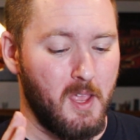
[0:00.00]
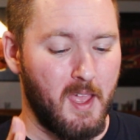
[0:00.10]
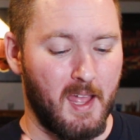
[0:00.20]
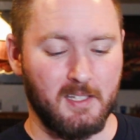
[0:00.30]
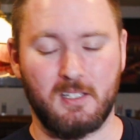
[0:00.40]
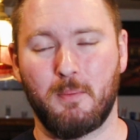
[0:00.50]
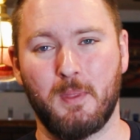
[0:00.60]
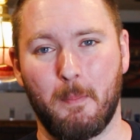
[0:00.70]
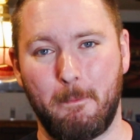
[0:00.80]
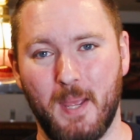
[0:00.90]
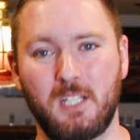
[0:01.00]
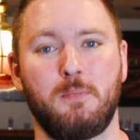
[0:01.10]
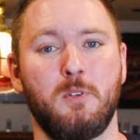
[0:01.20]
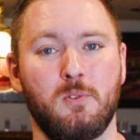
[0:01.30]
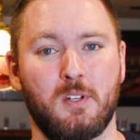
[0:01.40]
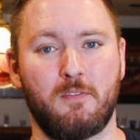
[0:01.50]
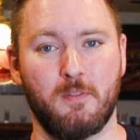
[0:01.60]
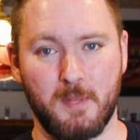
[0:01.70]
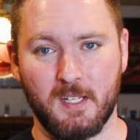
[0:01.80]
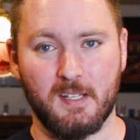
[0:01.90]
Has some of the best music from
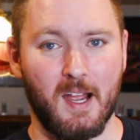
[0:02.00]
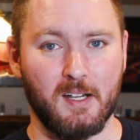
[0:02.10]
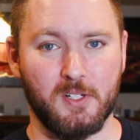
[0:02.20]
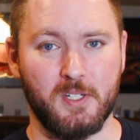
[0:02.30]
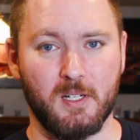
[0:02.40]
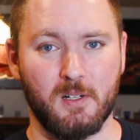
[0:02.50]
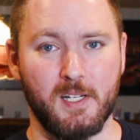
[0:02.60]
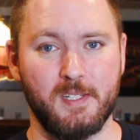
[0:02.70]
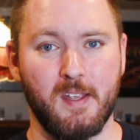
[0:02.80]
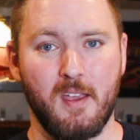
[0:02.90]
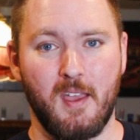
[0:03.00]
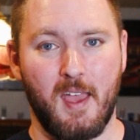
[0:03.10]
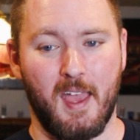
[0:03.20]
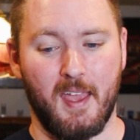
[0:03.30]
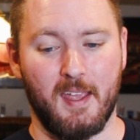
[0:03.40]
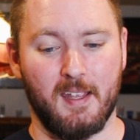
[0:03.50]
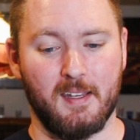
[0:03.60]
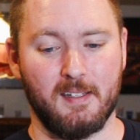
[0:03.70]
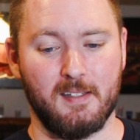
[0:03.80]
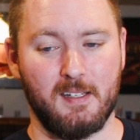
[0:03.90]
the entire series,
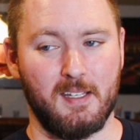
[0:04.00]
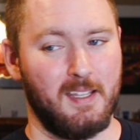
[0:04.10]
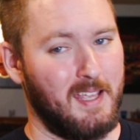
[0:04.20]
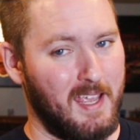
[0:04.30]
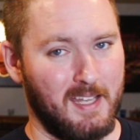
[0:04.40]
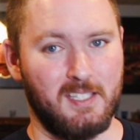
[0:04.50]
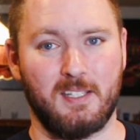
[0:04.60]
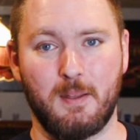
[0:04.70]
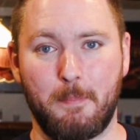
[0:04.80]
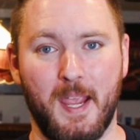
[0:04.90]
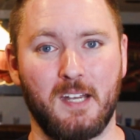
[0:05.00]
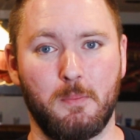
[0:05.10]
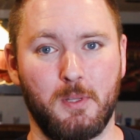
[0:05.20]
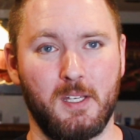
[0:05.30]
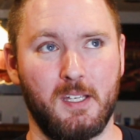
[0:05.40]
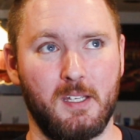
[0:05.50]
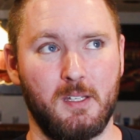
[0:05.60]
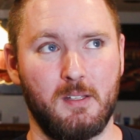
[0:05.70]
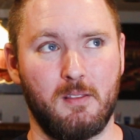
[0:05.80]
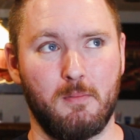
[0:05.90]
and it's
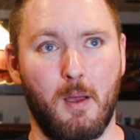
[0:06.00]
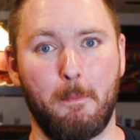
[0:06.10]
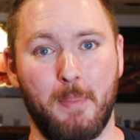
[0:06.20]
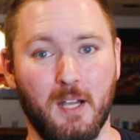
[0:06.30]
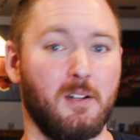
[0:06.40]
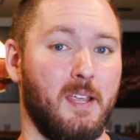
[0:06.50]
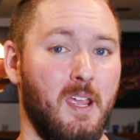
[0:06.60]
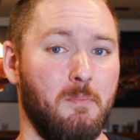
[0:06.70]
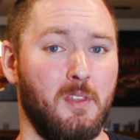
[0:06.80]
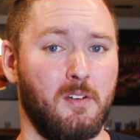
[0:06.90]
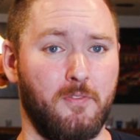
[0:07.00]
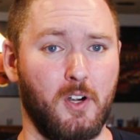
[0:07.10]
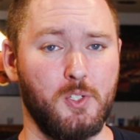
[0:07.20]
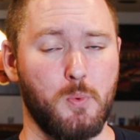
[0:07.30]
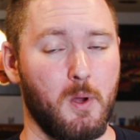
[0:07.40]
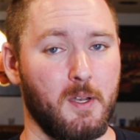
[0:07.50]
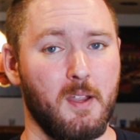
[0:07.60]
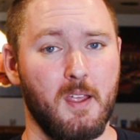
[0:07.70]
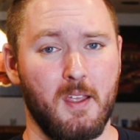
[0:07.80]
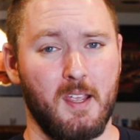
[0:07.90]
debatably a better game than the first one.
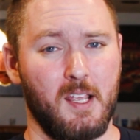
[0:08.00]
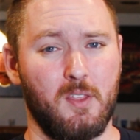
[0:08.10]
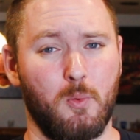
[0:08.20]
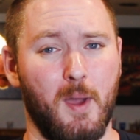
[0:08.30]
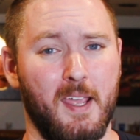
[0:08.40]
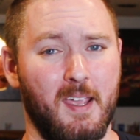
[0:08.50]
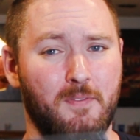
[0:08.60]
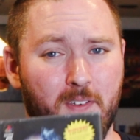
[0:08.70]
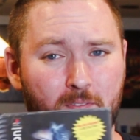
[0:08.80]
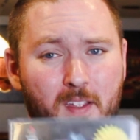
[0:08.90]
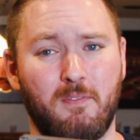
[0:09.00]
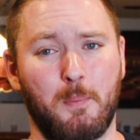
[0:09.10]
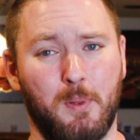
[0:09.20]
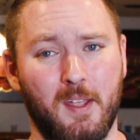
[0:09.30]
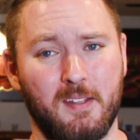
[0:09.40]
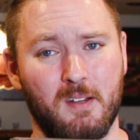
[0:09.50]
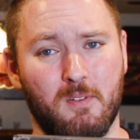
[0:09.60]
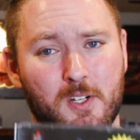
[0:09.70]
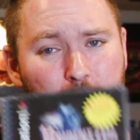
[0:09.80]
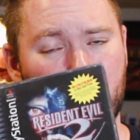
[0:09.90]
Either way, if you've never played the
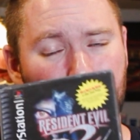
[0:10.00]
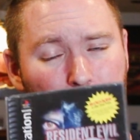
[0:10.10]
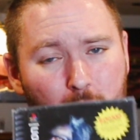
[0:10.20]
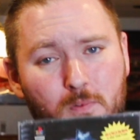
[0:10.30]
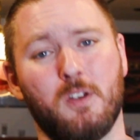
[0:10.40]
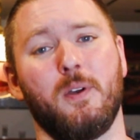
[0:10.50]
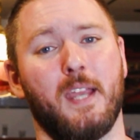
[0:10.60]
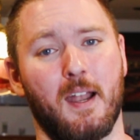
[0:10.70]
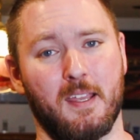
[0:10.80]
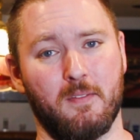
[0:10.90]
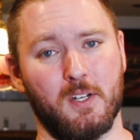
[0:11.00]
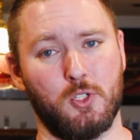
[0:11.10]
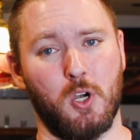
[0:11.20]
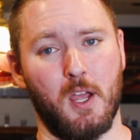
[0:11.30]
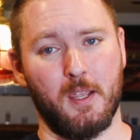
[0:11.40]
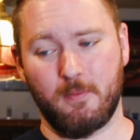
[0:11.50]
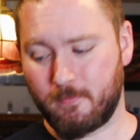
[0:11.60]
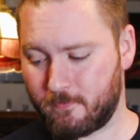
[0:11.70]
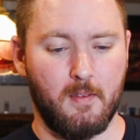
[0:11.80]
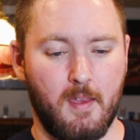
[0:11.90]
original, you really got to give it a try.
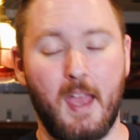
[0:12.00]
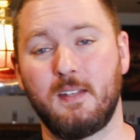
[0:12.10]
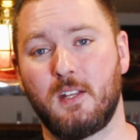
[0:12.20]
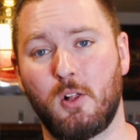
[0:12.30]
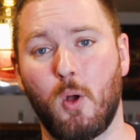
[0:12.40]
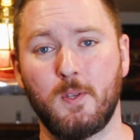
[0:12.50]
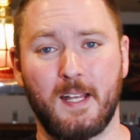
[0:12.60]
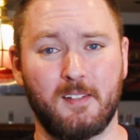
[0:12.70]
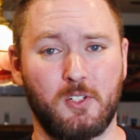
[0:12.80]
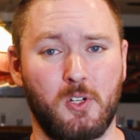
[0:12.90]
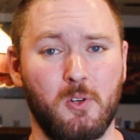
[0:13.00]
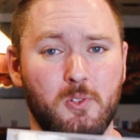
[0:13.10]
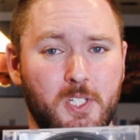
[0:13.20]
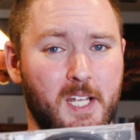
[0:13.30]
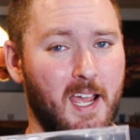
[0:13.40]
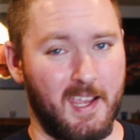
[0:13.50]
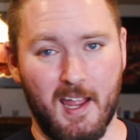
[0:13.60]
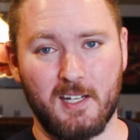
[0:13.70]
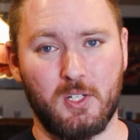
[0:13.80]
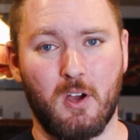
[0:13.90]
And to close out the trilogy, I got
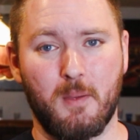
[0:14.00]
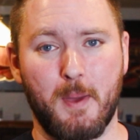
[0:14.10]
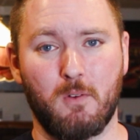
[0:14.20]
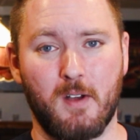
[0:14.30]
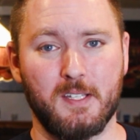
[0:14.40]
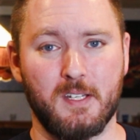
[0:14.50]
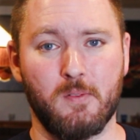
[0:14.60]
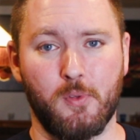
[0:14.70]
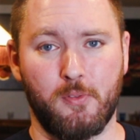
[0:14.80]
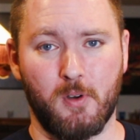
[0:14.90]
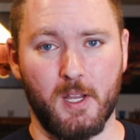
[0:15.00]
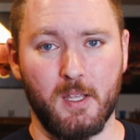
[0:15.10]
to talk about Resident Evil 3.